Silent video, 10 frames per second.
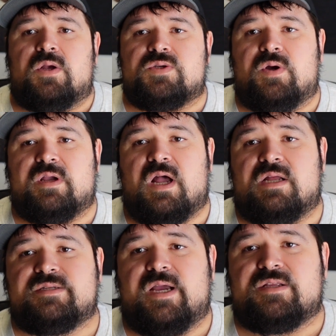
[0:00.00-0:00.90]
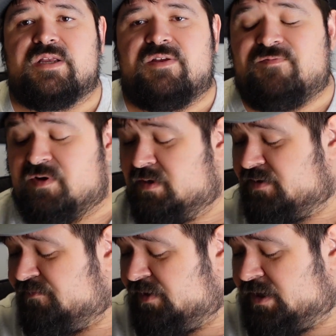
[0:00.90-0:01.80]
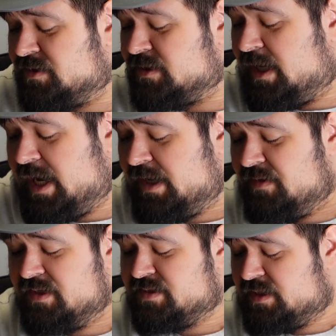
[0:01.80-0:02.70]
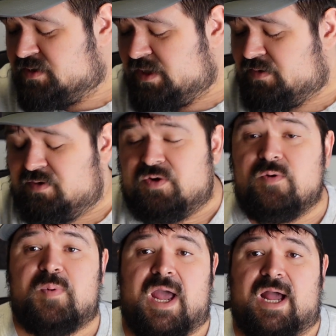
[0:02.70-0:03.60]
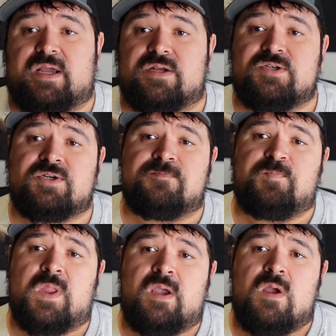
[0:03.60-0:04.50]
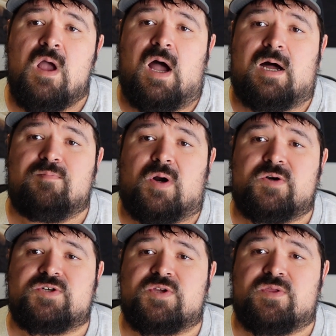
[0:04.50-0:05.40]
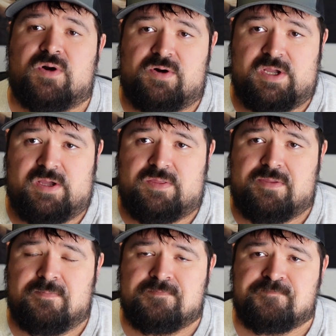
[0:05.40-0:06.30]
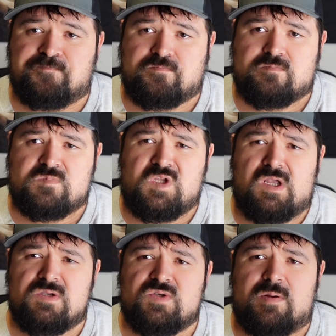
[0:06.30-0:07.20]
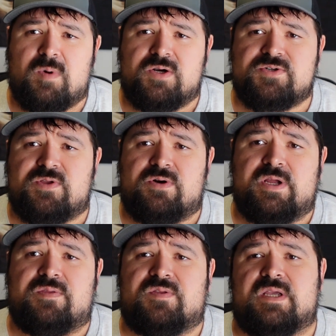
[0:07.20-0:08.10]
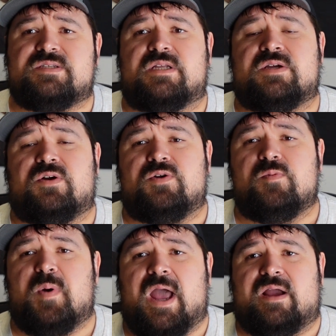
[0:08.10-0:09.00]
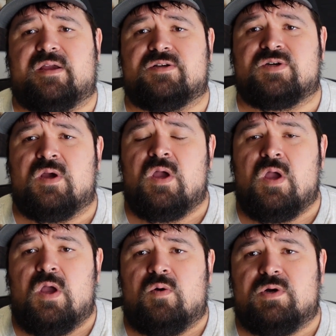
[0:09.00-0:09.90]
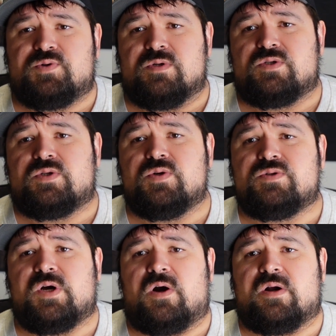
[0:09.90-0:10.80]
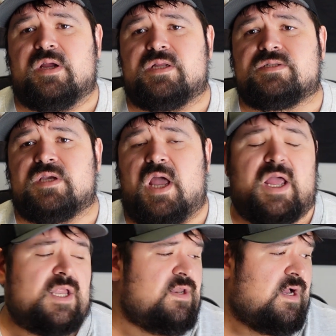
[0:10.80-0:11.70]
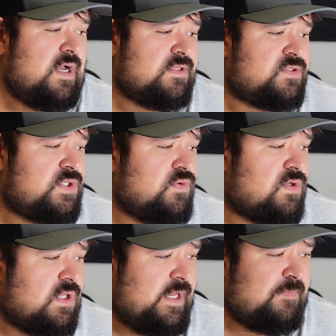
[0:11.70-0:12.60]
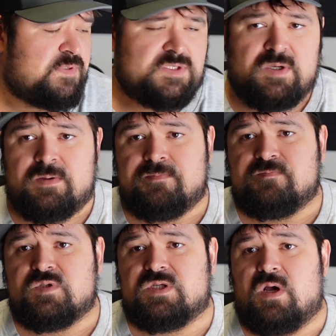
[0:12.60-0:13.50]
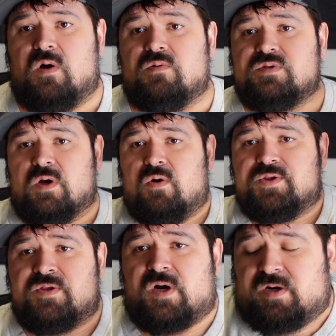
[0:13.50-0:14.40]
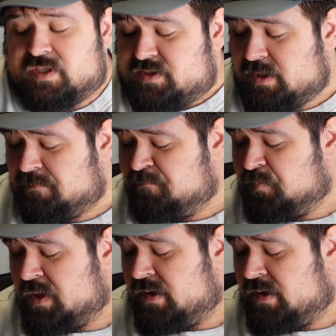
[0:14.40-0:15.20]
So I contacted Infinite Defense and they sent out a new package on March 30th. So on March 30th, they sent out a new package, which was two targets and uh, two clips. So to hold the targets up.